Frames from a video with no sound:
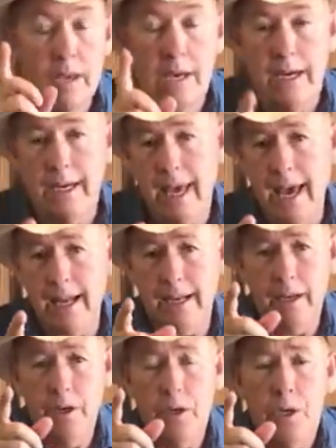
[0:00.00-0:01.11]
again,
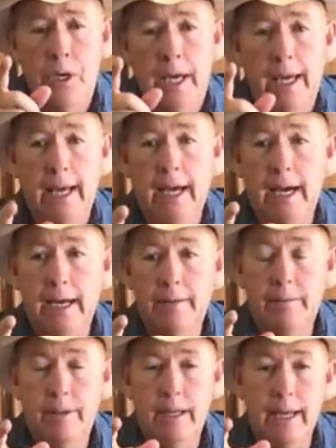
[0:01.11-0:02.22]
uh,
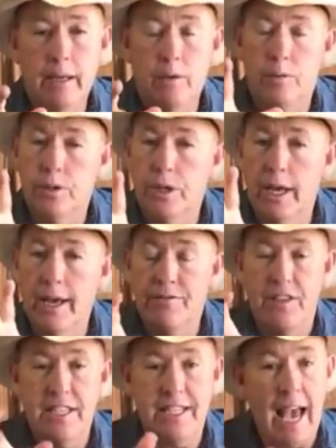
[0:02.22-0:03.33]
if
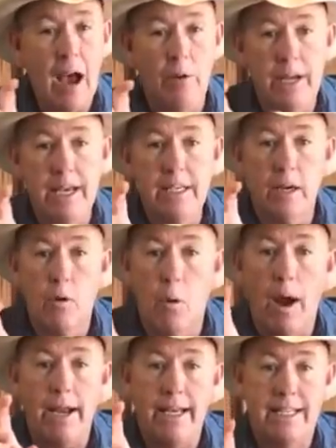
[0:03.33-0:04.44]
the sound isn't
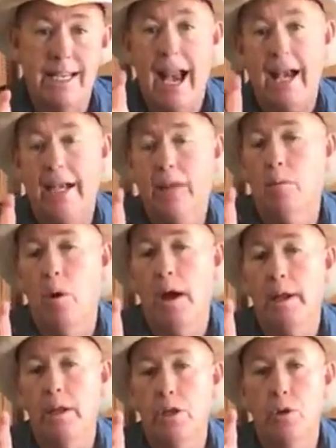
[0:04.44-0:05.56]
quite exactly what
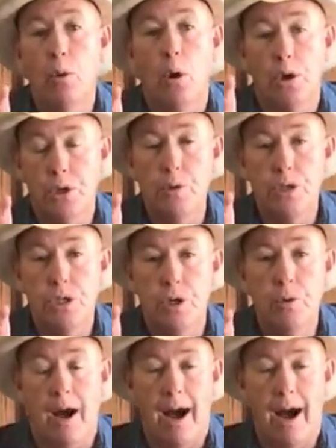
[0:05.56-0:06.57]
you are used to,